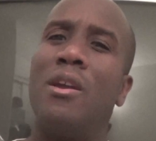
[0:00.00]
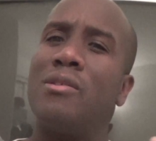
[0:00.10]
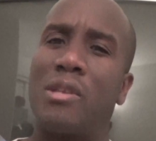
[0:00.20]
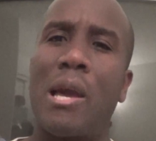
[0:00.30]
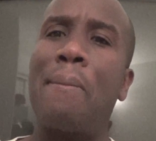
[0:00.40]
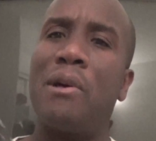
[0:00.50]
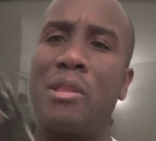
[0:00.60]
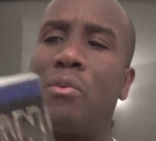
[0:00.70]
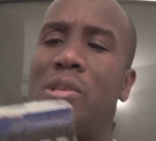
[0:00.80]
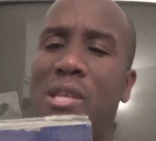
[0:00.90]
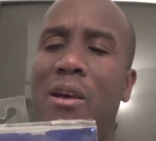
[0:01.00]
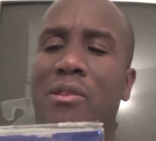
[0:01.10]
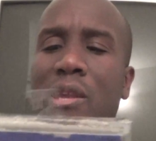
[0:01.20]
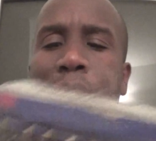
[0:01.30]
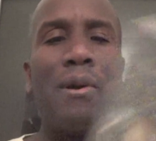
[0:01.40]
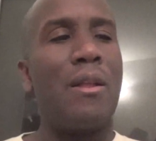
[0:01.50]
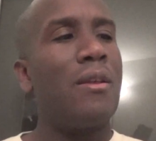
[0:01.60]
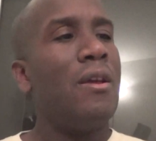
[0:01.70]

There's a couple other ones out there, but